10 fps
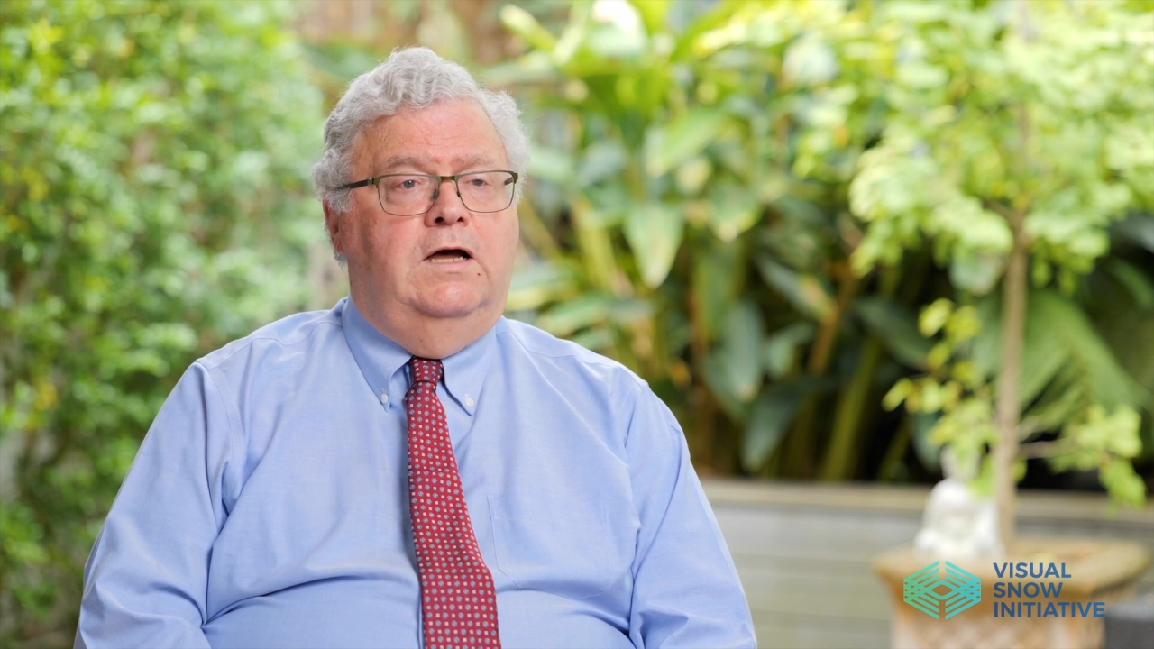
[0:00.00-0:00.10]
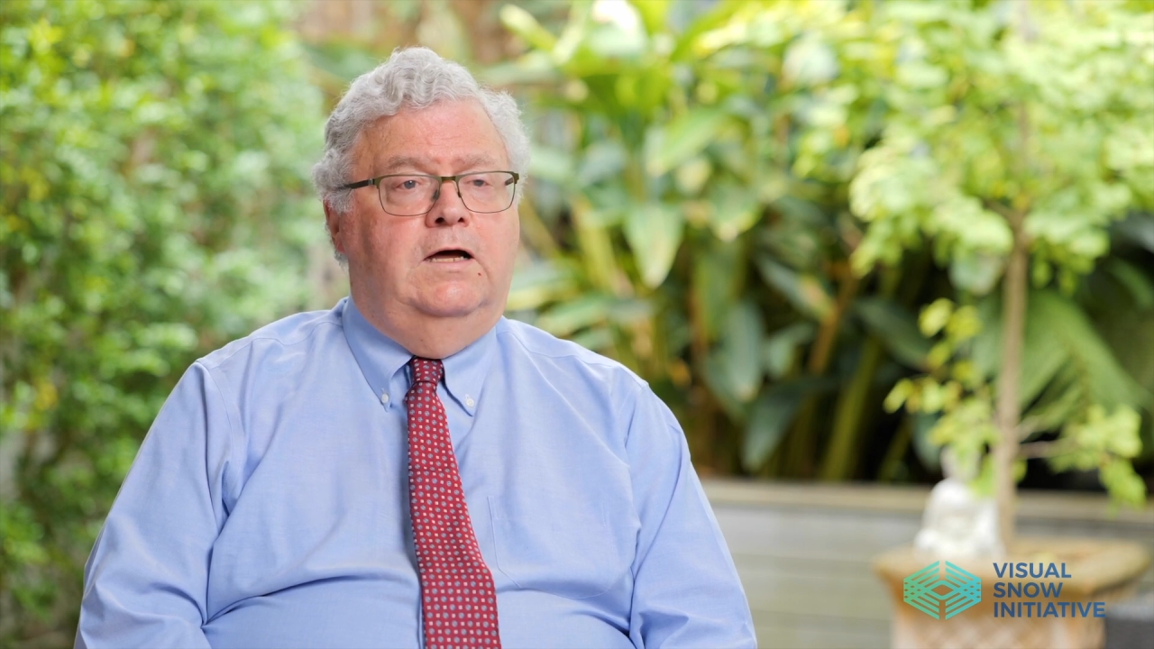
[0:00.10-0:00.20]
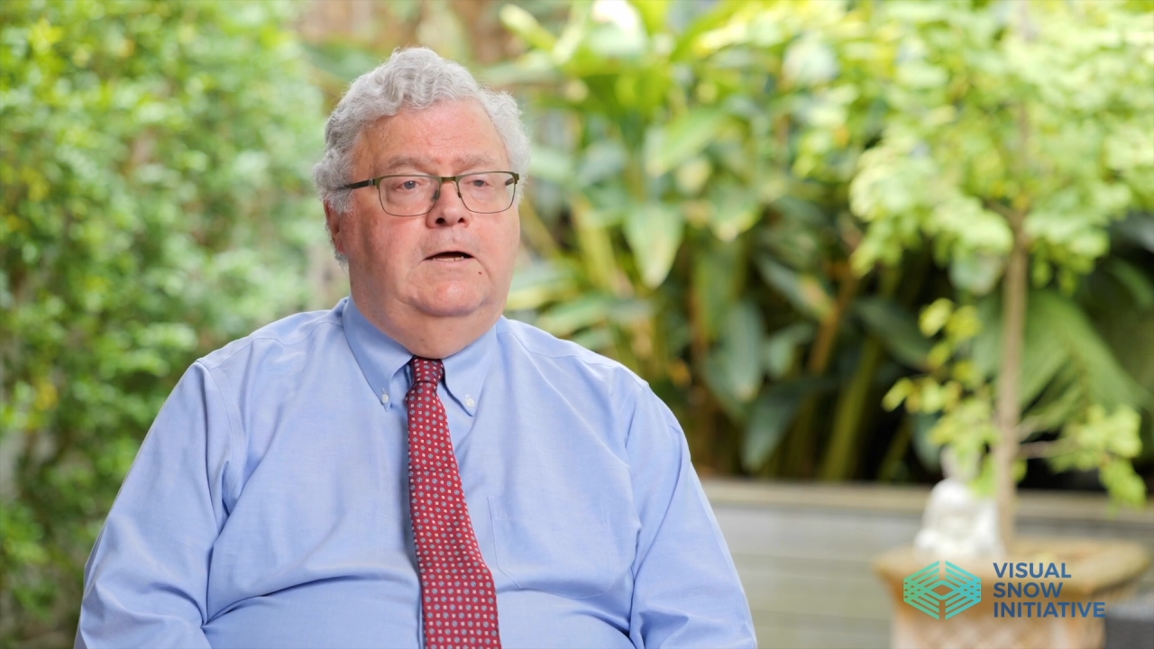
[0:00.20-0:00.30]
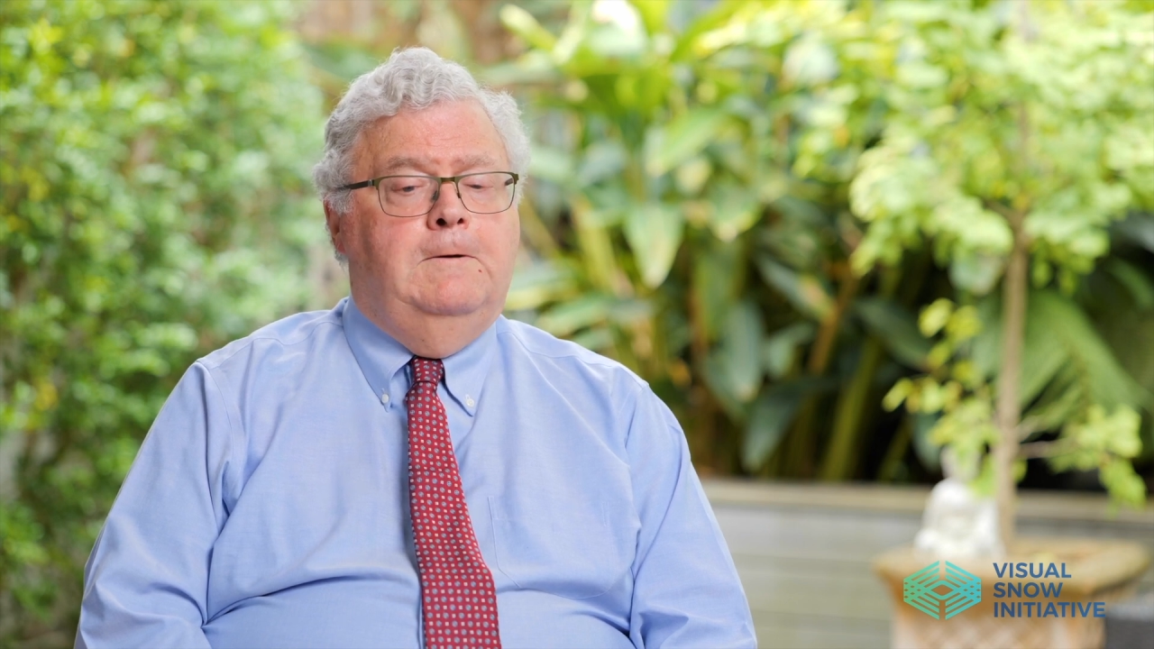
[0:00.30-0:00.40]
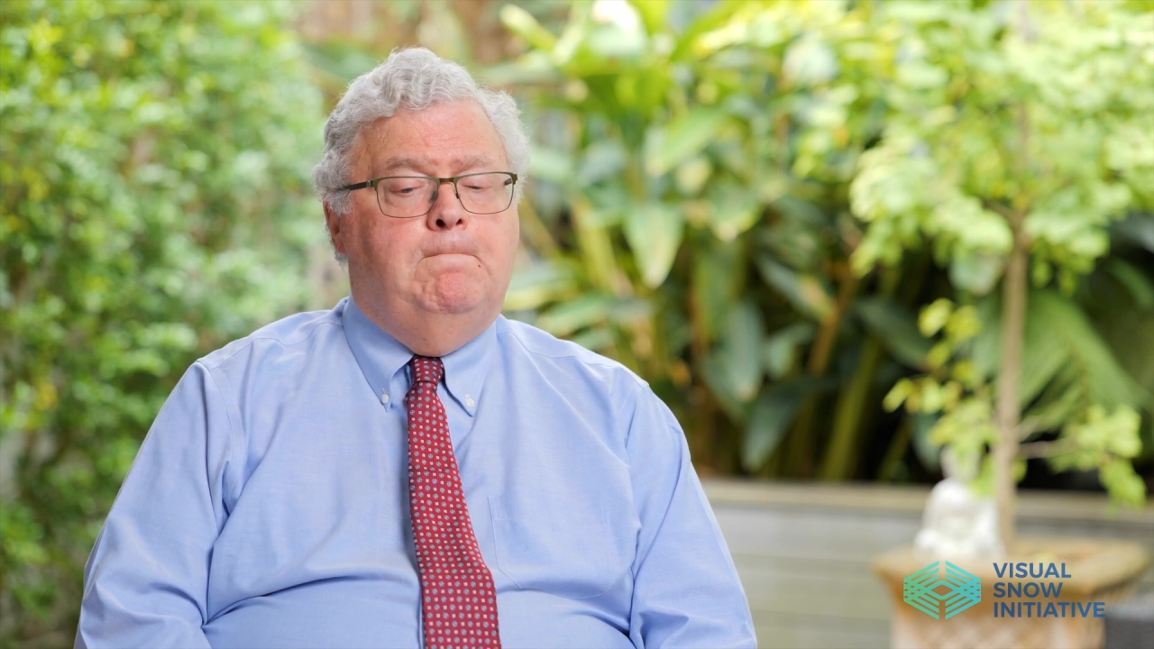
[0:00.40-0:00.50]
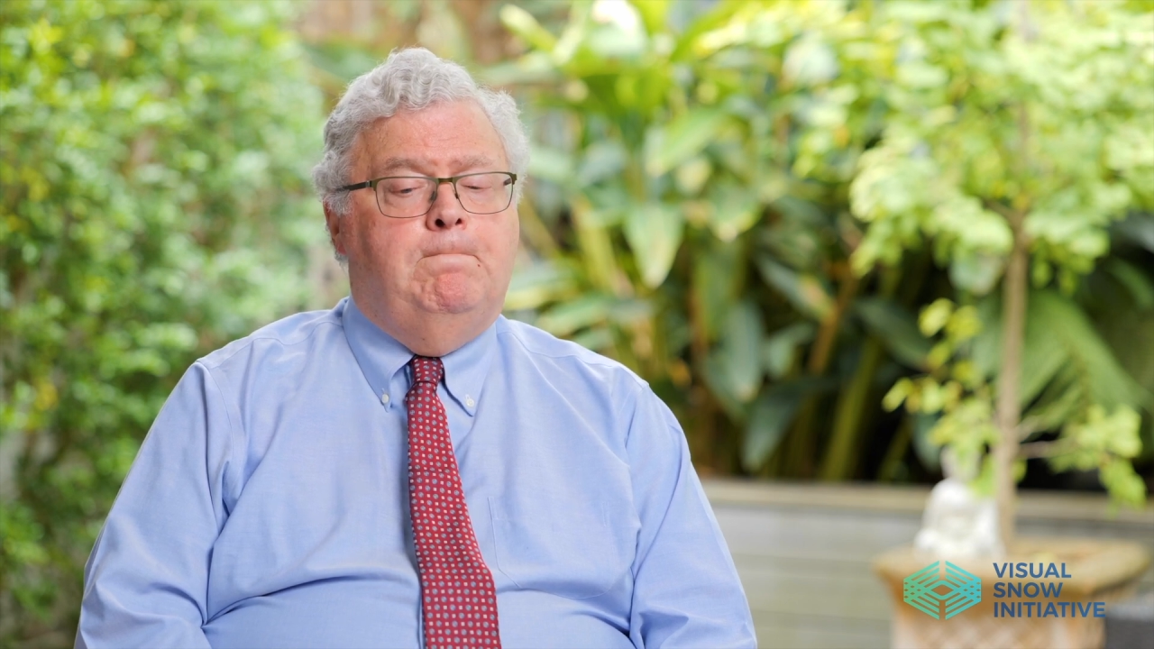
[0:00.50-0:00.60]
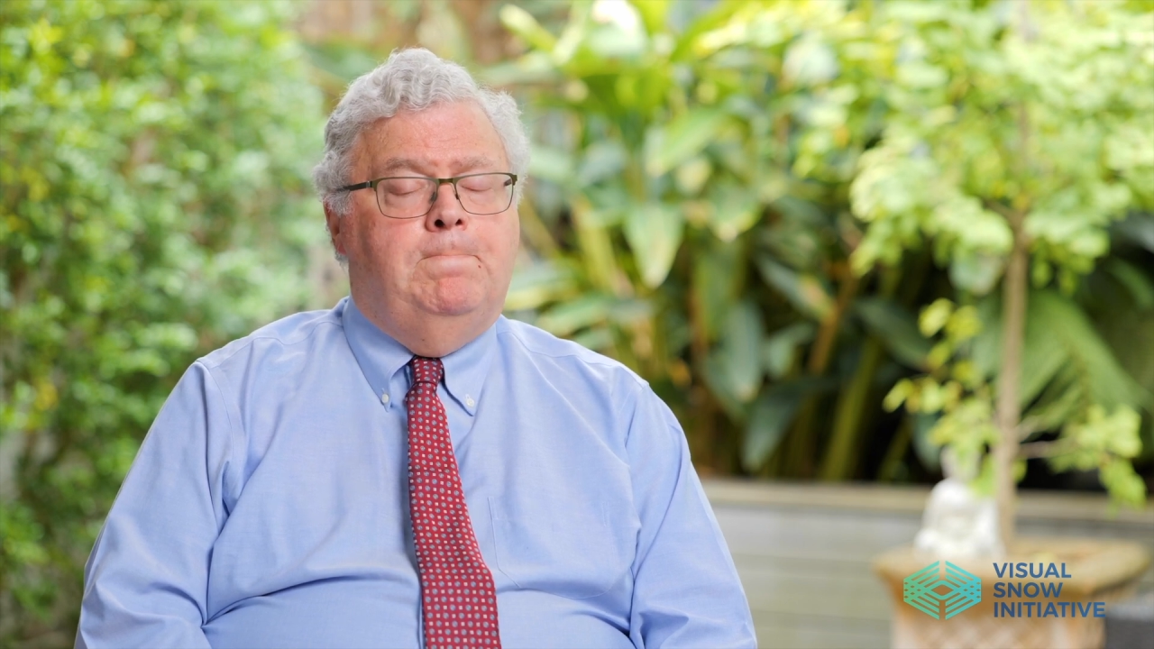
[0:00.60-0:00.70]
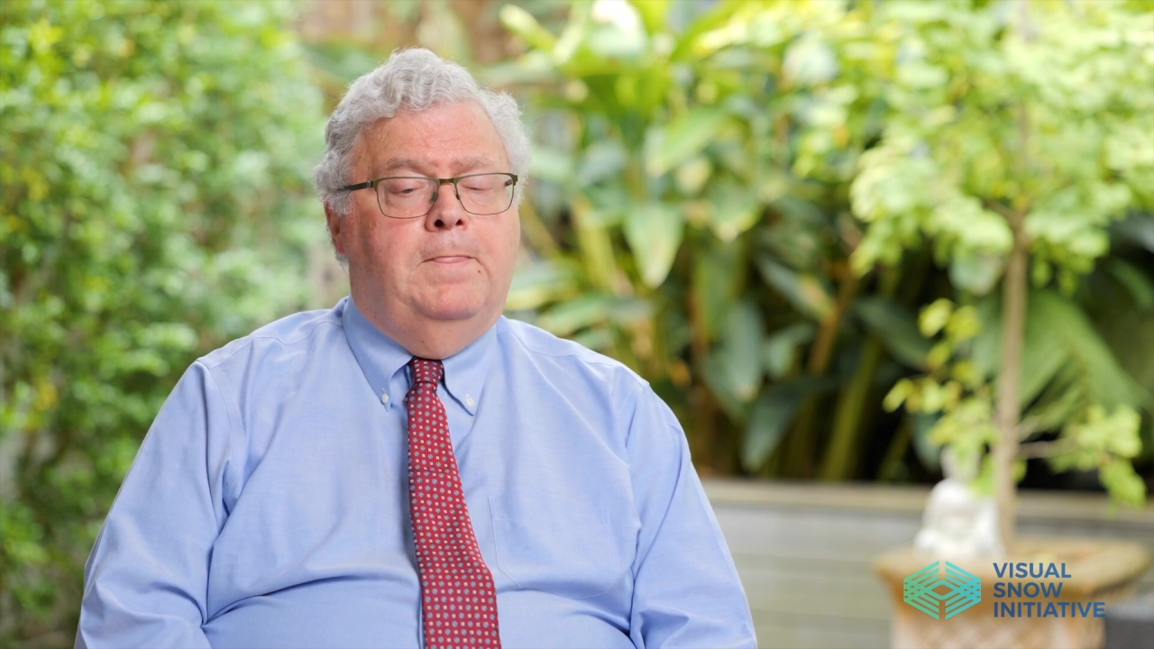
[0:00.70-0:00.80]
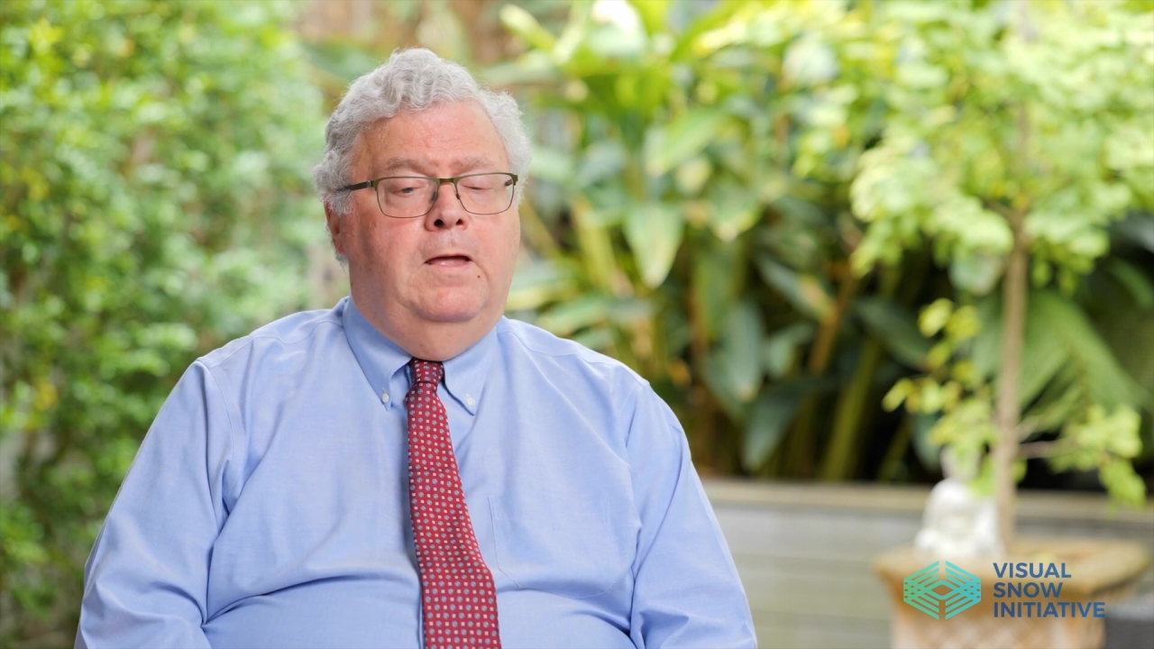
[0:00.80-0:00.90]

um,